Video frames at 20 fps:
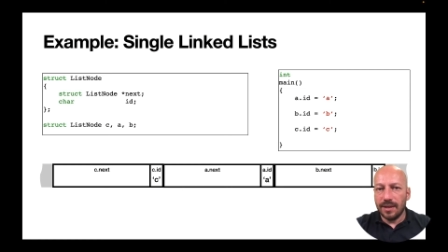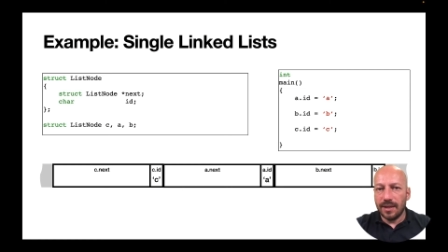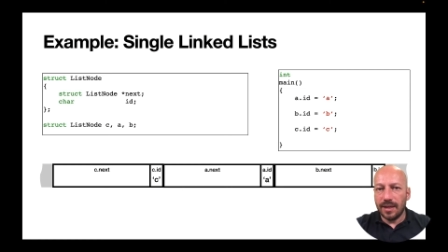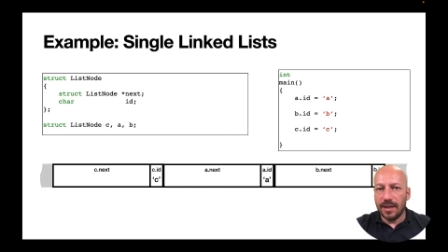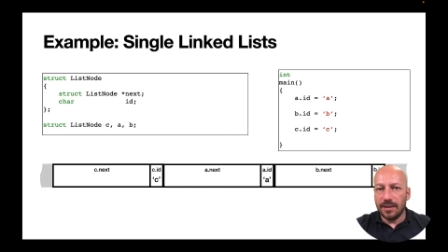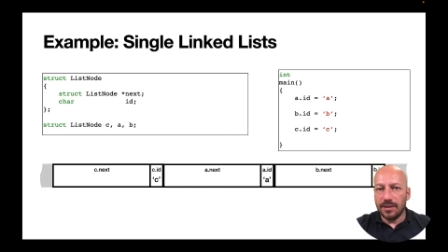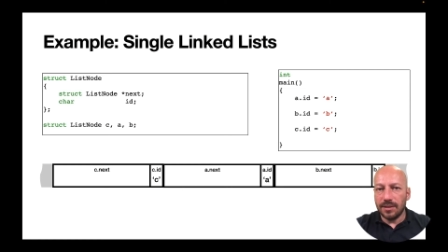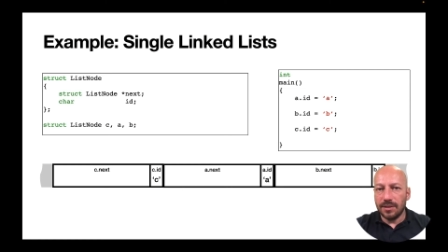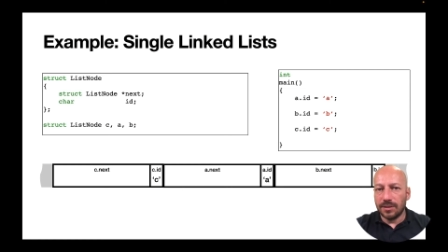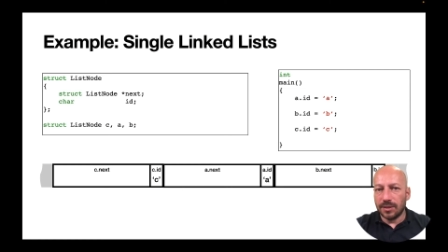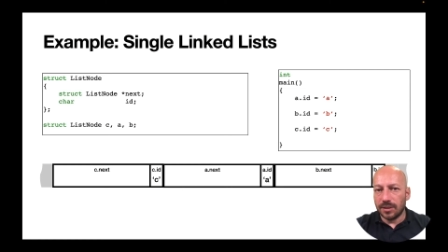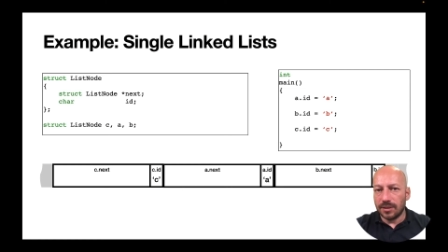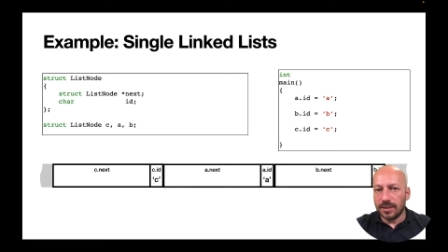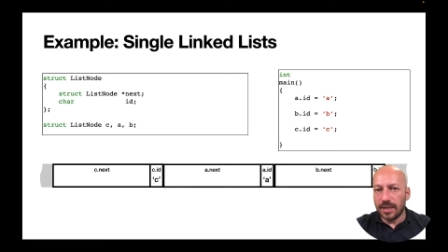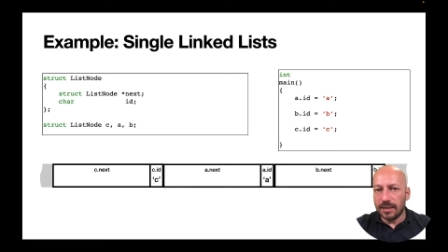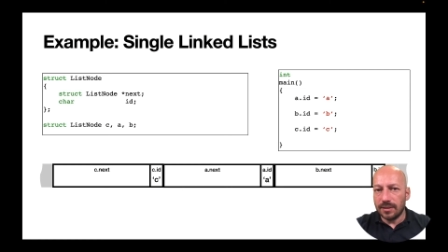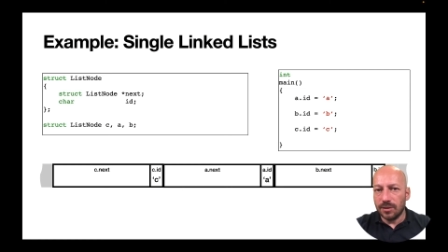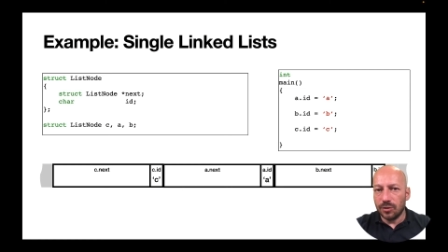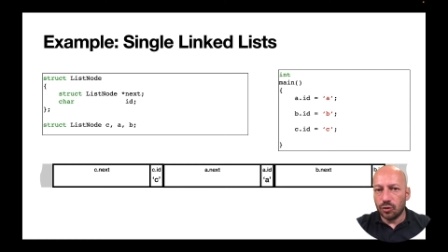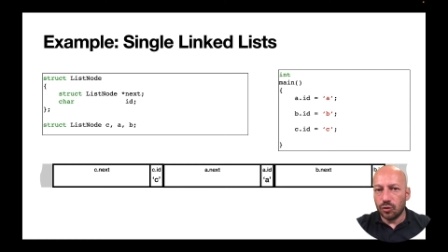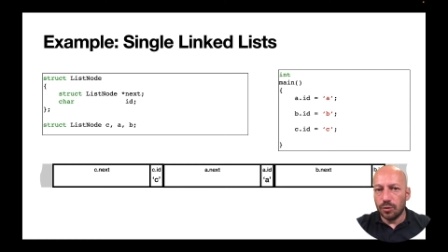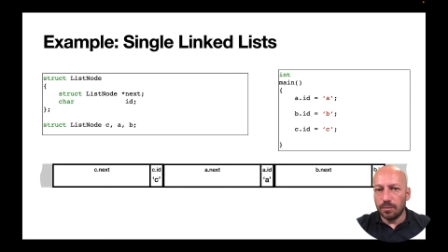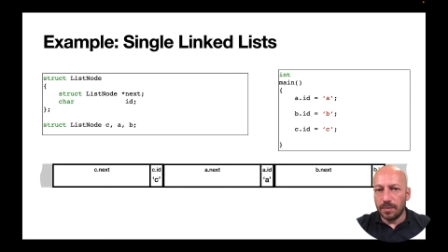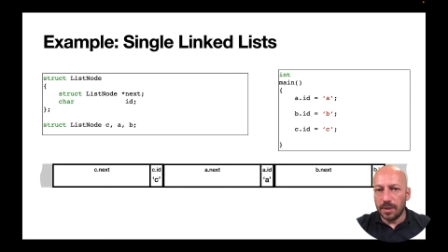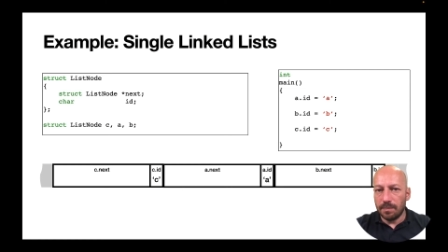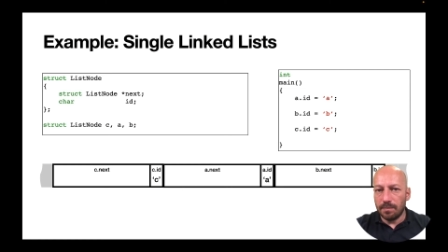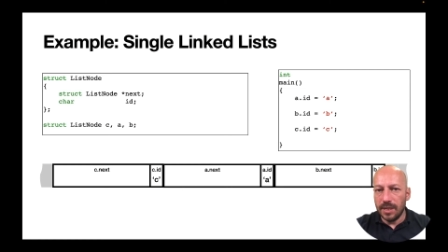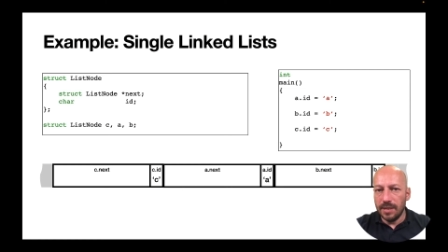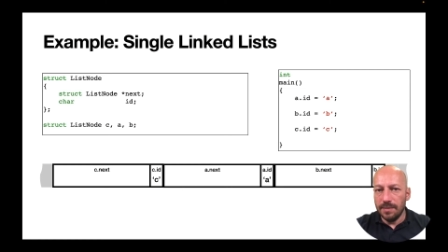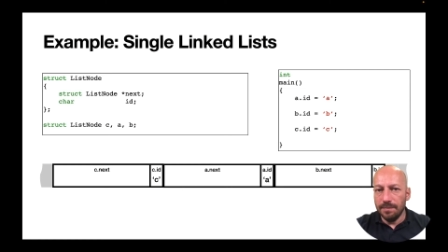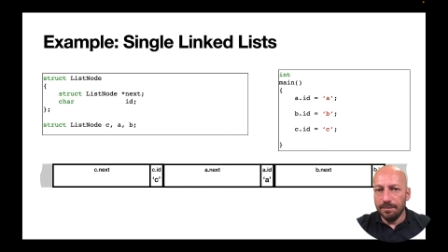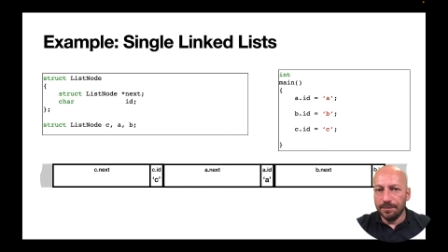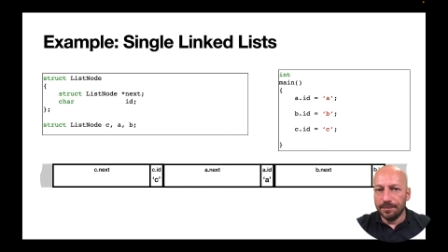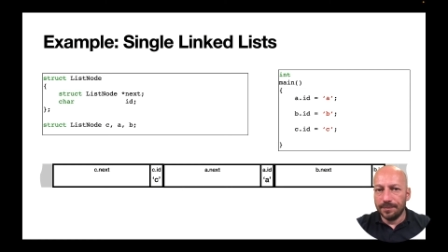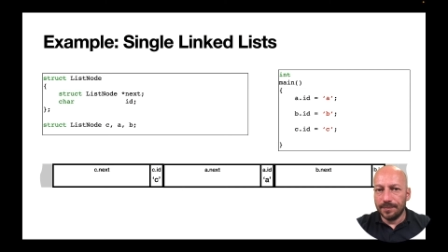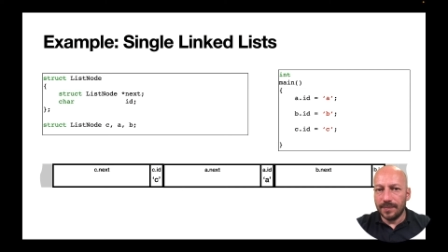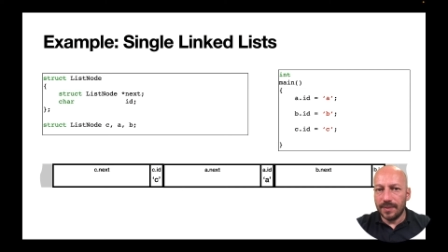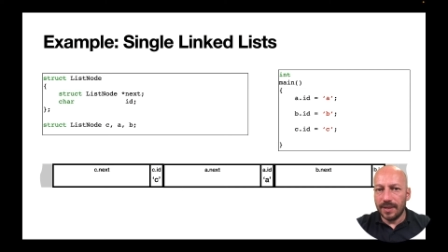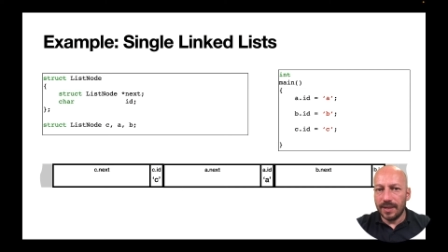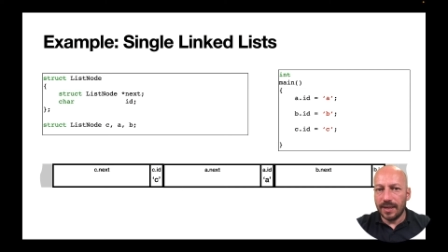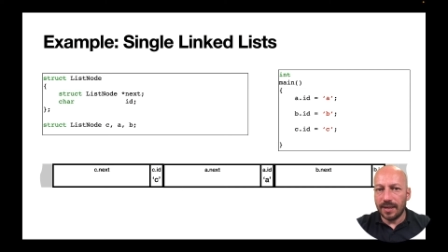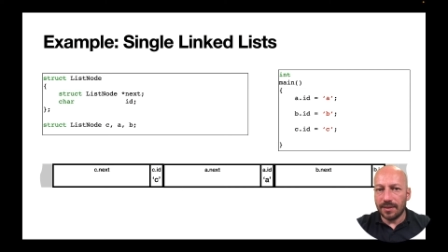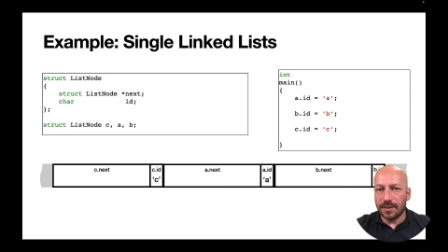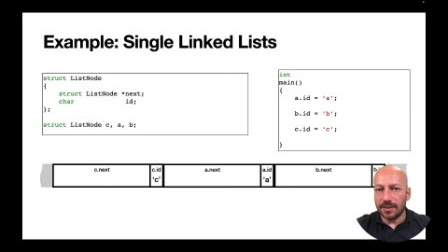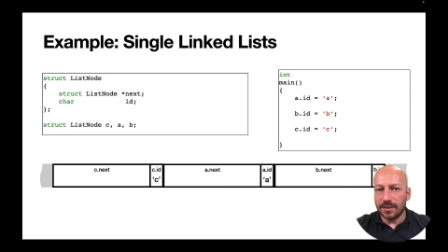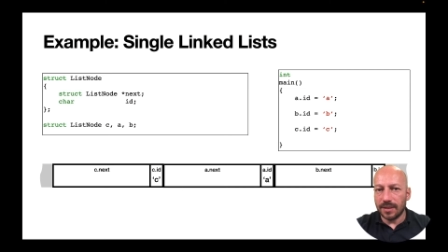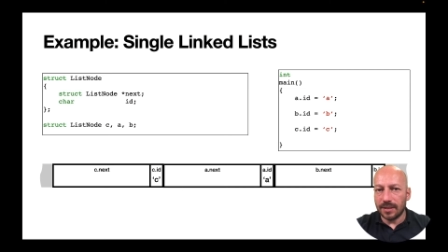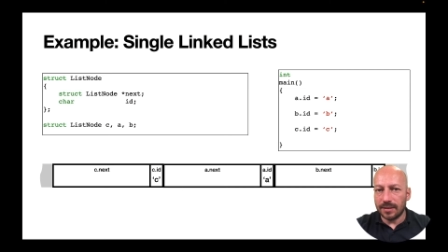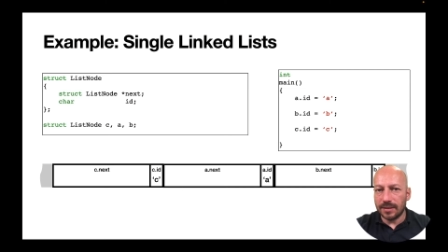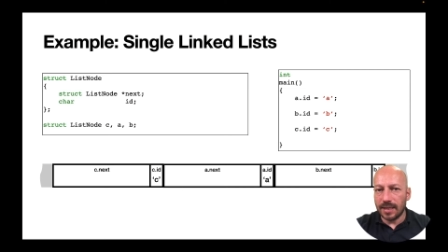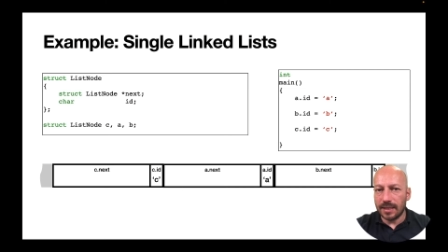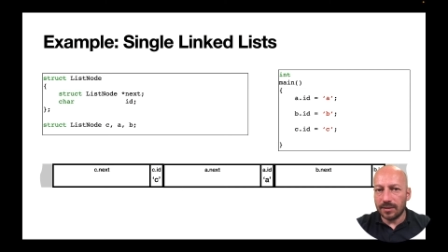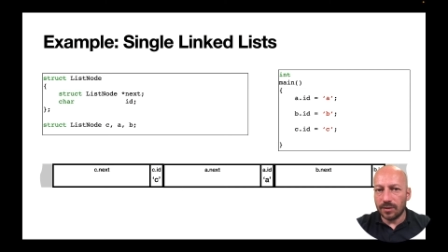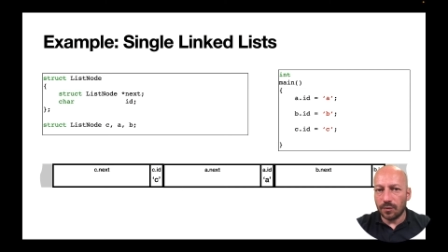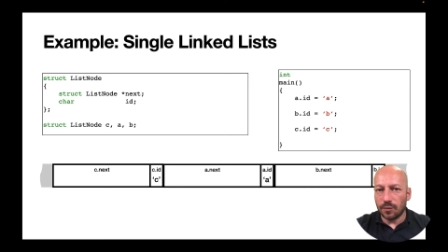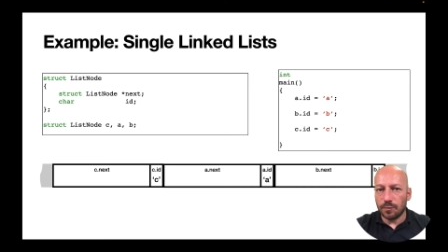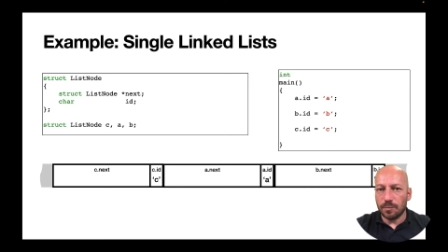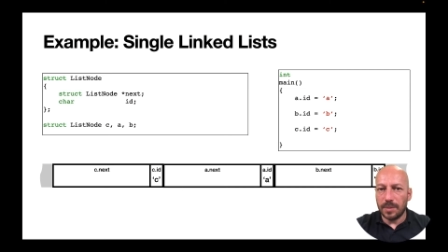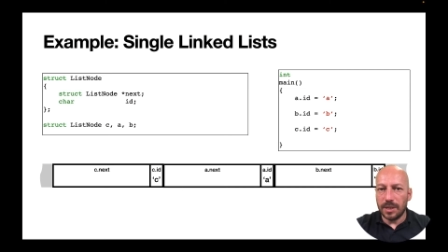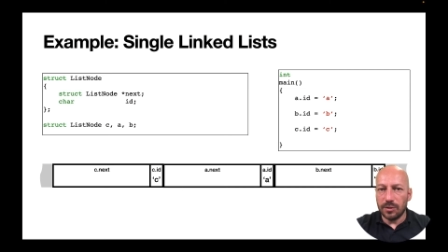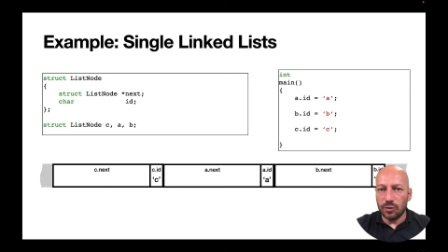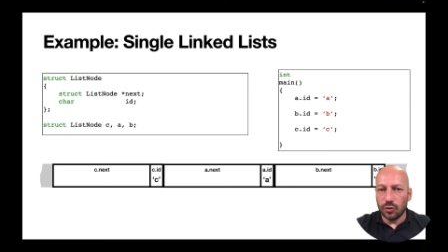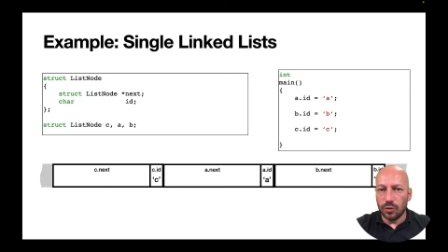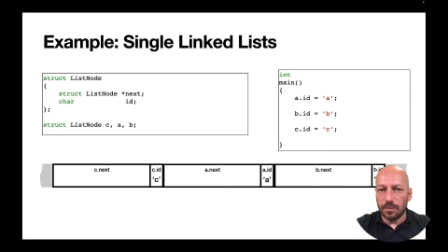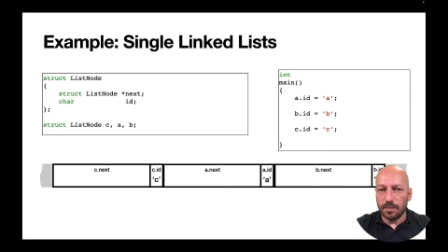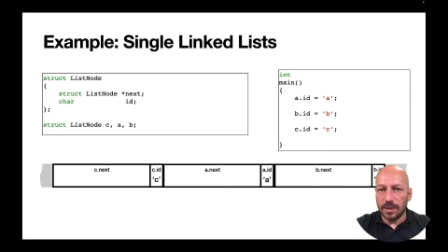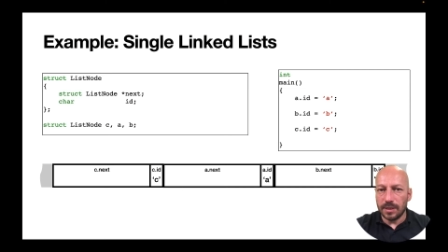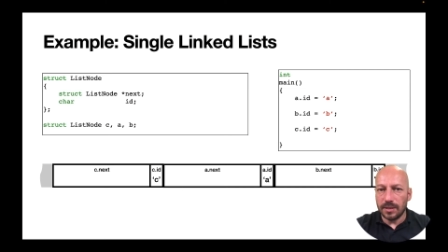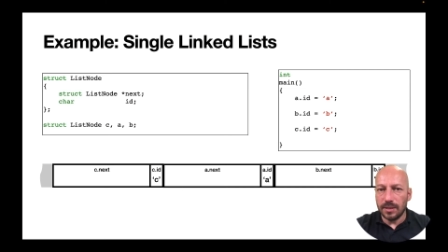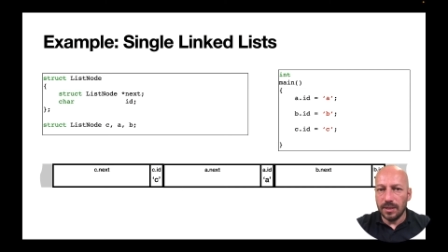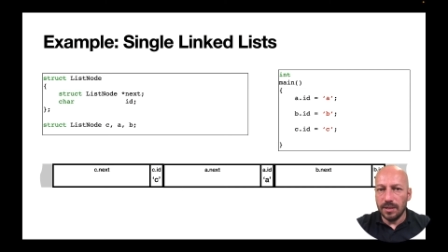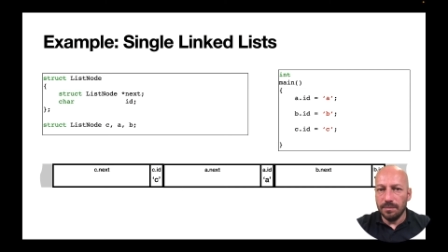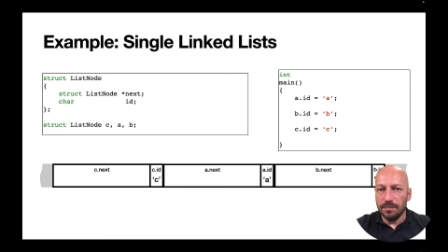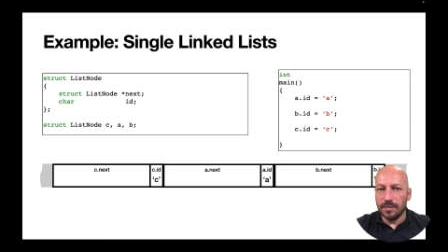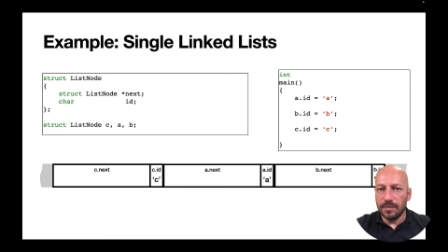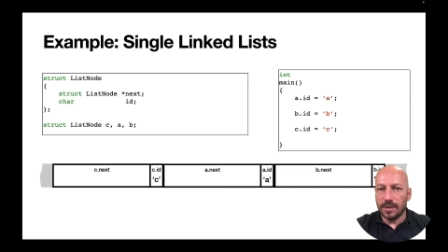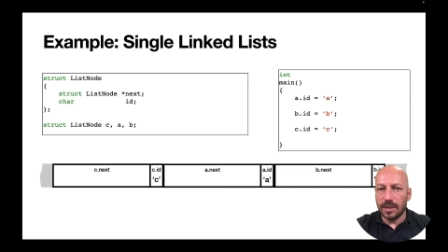and its successor should be B, and the successor of B should be C,